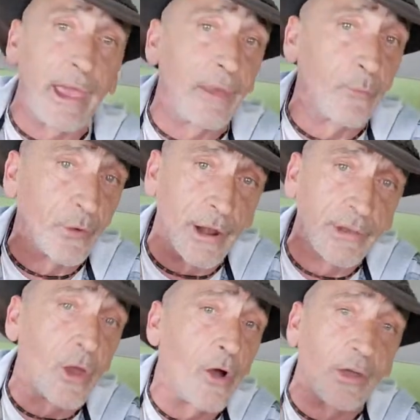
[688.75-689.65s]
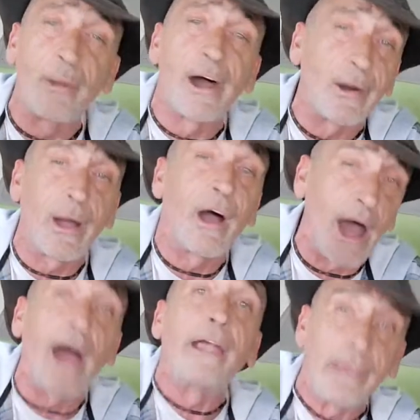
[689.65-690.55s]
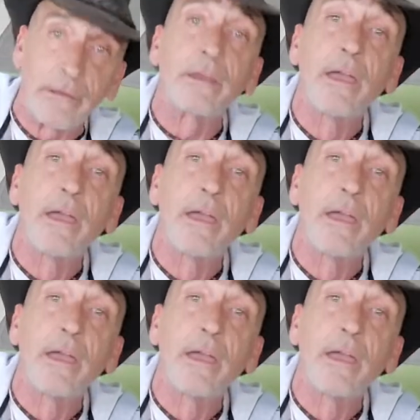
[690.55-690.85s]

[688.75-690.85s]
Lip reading: and we're going to talk about hiding.